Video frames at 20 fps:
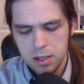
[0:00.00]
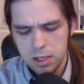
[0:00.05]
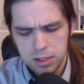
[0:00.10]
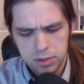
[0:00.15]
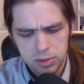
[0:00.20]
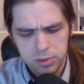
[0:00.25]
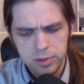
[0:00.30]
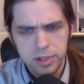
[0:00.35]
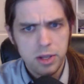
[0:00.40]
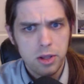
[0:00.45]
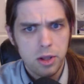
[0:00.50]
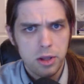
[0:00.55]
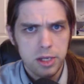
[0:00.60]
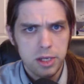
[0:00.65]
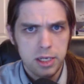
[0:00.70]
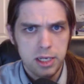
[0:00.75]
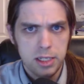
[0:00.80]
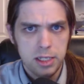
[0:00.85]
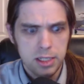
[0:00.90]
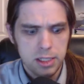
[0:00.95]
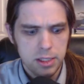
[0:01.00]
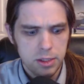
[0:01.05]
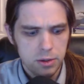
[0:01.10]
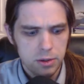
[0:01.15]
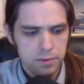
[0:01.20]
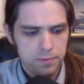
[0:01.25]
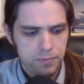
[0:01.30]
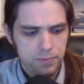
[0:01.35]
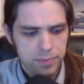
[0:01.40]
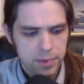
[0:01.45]
all you need to
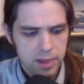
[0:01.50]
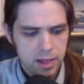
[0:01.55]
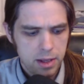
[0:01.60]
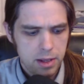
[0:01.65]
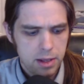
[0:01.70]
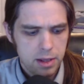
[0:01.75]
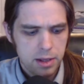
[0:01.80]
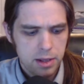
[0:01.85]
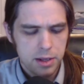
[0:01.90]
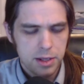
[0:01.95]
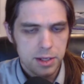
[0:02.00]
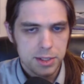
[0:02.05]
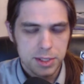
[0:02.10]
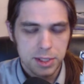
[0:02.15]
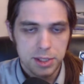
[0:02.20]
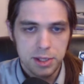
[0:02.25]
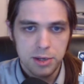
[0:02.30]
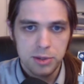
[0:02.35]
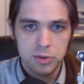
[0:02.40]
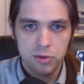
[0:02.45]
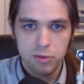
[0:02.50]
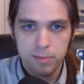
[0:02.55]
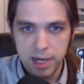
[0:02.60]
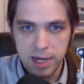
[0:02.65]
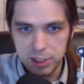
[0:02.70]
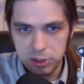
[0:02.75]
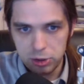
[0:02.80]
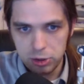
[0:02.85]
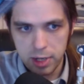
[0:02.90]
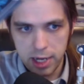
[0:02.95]
do. So those were my
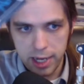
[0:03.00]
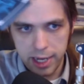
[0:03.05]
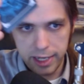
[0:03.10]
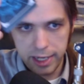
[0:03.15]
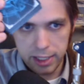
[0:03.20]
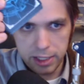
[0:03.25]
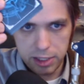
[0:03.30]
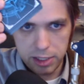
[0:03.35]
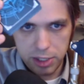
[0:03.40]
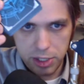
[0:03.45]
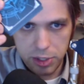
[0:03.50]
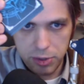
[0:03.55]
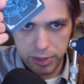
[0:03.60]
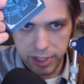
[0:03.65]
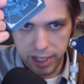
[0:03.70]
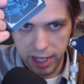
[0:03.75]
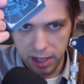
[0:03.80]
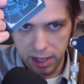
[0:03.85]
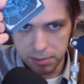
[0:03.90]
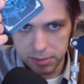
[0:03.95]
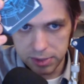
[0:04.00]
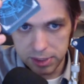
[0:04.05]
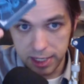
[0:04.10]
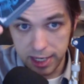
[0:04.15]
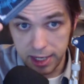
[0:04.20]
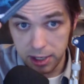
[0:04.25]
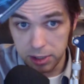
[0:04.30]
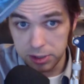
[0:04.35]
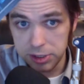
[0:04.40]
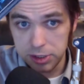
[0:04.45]
trying new games.
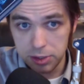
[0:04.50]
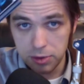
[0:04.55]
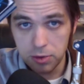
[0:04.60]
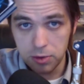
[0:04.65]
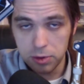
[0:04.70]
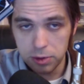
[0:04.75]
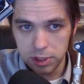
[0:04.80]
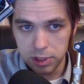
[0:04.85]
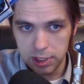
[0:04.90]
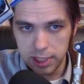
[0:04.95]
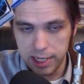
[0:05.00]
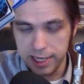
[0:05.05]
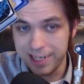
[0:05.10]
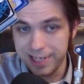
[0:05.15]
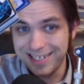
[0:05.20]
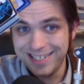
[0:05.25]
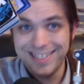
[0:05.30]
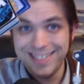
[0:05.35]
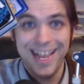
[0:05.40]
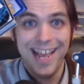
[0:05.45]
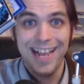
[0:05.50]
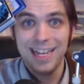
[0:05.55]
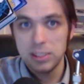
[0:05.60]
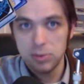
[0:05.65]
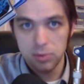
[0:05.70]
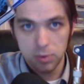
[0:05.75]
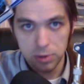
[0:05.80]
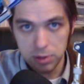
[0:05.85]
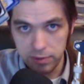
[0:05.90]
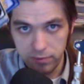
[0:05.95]
I also ordered like a deck's
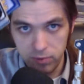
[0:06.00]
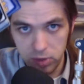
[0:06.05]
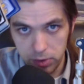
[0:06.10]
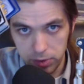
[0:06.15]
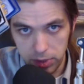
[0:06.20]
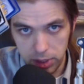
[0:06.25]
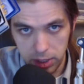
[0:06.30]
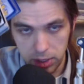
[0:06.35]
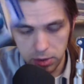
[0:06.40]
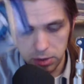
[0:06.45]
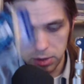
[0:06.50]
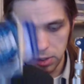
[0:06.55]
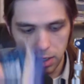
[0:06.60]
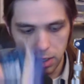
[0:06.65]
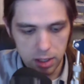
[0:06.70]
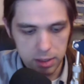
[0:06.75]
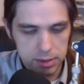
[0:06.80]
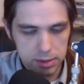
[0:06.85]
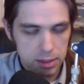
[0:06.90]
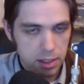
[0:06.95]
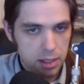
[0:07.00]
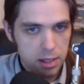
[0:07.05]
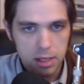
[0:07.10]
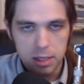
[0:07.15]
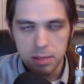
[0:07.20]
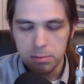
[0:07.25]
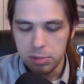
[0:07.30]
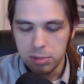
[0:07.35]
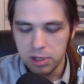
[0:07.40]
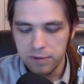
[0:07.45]
worth of Yu-Gi-Oh cards,
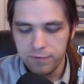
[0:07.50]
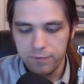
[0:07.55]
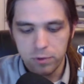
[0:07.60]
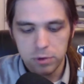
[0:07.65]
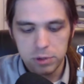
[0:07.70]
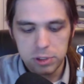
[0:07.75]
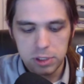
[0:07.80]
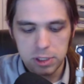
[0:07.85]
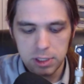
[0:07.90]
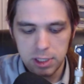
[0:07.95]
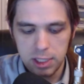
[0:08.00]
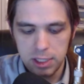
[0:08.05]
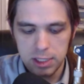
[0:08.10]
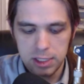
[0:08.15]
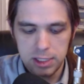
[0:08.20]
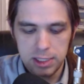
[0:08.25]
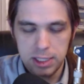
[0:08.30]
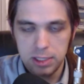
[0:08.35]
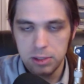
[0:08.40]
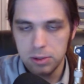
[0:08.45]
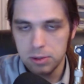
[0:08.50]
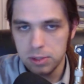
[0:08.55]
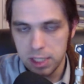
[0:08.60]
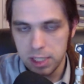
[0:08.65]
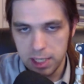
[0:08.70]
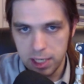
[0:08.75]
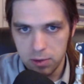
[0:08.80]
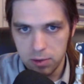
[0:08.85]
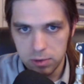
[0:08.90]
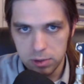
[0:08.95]
but unfortunately the dealer that
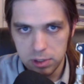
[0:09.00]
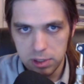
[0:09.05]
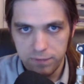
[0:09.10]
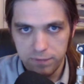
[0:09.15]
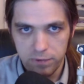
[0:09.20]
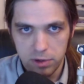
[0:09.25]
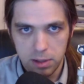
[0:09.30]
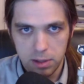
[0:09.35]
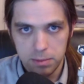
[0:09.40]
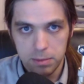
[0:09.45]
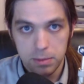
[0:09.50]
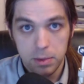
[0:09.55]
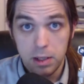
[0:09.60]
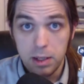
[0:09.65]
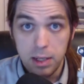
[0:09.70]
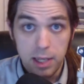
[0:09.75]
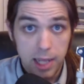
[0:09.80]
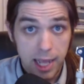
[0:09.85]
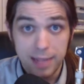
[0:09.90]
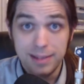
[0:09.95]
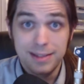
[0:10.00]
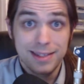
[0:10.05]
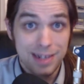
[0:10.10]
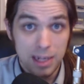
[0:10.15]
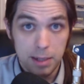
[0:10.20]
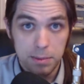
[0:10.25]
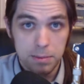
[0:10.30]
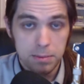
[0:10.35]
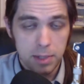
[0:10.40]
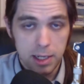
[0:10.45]
I ordered it from ended
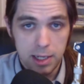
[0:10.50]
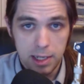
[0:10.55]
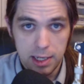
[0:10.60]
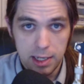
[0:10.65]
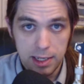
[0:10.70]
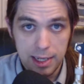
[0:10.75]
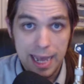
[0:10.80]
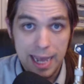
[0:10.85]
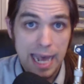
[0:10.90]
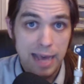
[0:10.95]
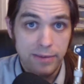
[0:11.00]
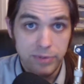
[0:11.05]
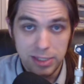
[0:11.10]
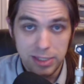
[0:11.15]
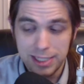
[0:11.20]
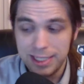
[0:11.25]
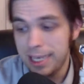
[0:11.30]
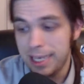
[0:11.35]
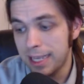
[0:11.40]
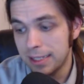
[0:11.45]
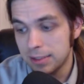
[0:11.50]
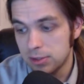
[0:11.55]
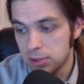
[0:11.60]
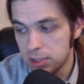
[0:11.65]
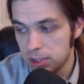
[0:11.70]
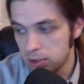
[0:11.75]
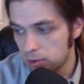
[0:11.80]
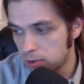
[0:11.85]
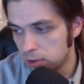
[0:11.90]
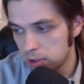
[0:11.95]
up having to cancel
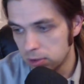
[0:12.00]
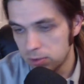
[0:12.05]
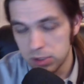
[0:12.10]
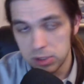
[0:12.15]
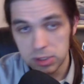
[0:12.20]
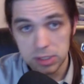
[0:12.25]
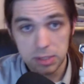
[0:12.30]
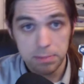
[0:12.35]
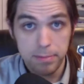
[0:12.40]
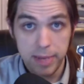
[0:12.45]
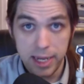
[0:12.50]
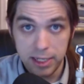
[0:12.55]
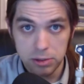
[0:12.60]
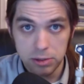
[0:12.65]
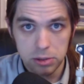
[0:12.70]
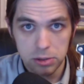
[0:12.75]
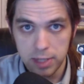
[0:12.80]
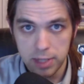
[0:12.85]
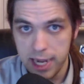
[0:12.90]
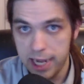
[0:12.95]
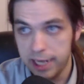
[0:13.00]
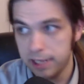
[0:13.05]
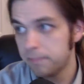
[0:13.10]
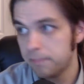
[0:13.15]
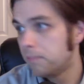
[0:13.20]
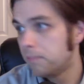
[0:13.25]
the order, which was a major drag.